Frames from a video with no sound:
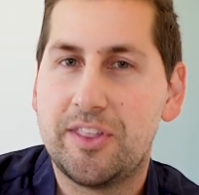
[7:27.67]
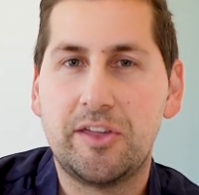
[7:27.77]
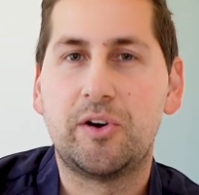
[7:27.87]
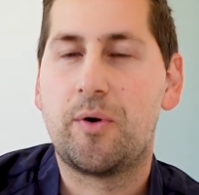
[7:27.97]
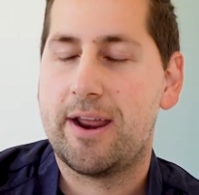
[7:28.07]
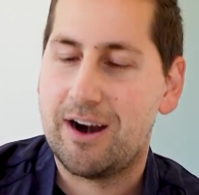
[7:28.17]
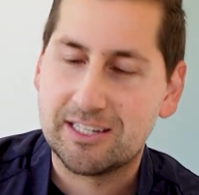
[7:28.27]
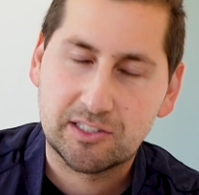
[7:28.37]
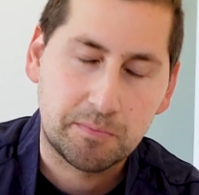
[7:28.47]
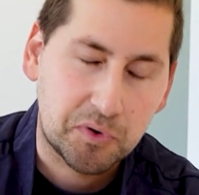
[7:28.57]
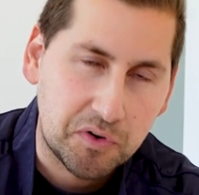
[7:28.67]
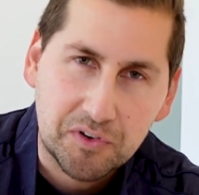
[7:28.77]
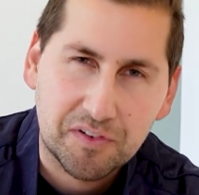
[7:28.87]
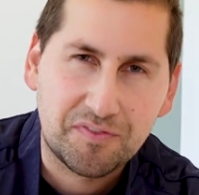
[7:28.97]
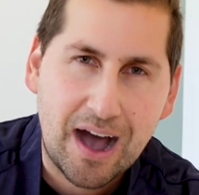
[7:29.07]
The underwriter has to approve
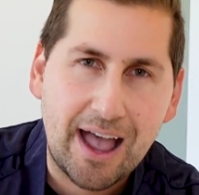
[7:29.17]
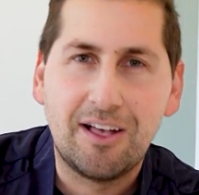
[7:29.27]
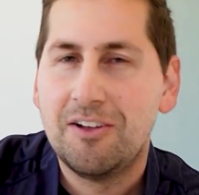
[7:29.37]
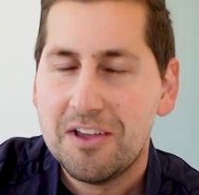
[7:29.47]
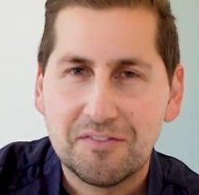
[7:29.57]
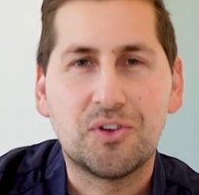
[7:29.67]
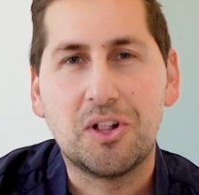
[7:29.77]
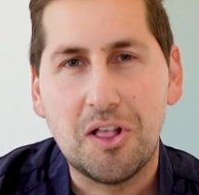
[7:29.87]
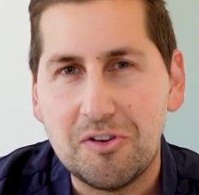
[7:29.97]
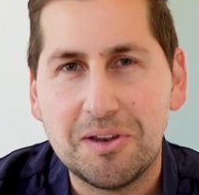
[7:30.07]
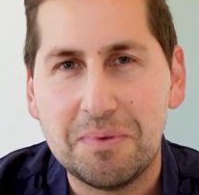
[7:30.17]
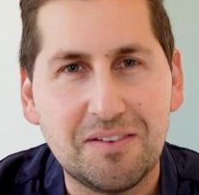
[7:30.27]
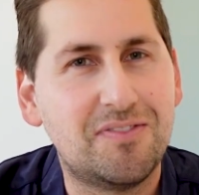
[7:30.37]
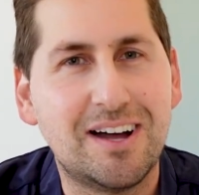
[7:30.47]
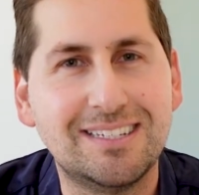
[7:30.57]
your file for the loan to be
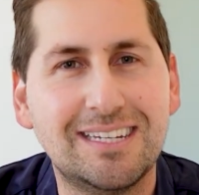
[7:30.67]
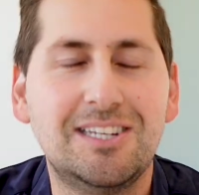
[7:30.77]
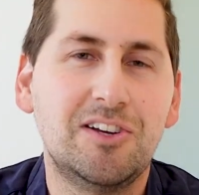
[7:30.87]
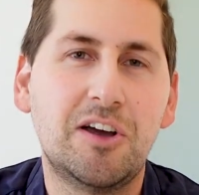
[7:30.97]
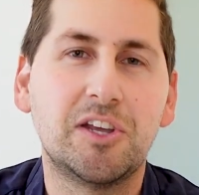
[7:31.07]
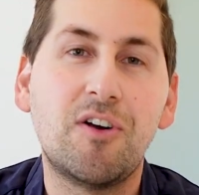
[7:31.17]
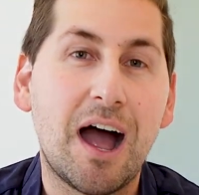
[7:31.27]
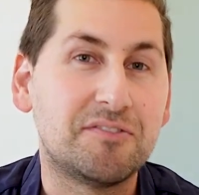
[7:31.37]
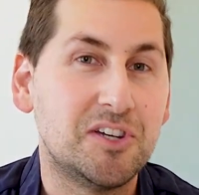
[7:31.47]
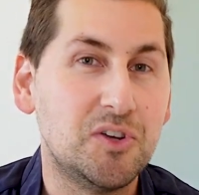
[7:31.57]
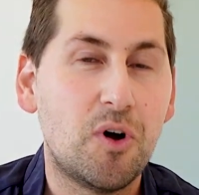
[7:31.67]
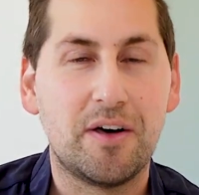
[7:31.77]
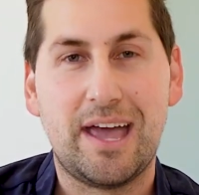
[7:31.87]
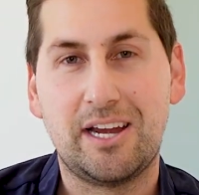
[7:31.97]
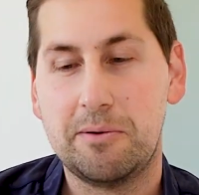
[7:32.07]
funded. You don't have to do
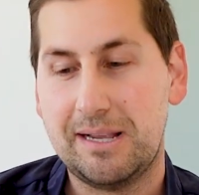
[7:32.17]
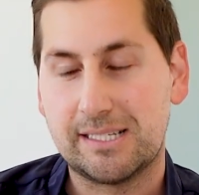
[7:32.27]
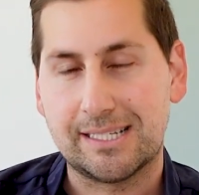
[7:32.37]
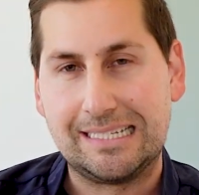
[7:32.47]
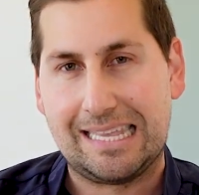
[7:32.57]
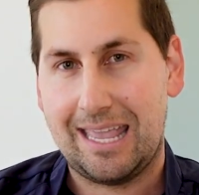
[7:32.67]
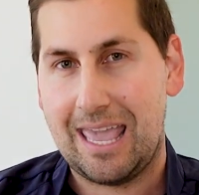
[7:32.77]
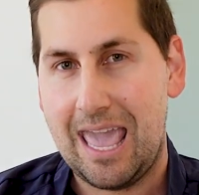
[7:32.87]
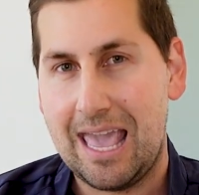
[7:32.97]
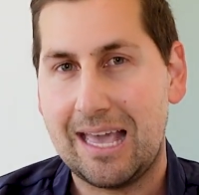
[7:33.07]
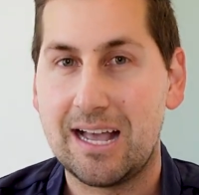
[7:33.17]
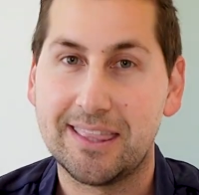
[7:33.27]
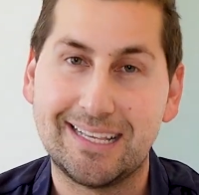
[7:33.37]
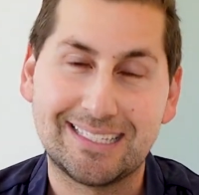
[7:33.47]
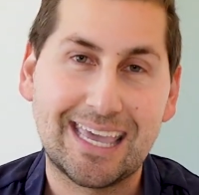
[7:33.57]
all that. You're basically saying, hey, I
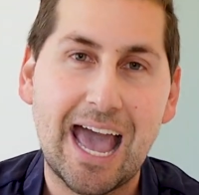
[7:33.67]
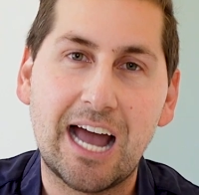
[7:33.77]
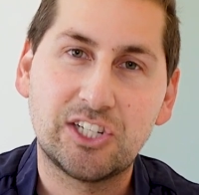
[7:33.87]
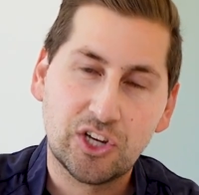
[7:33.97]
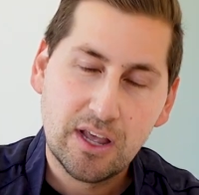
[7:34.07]
got this cash.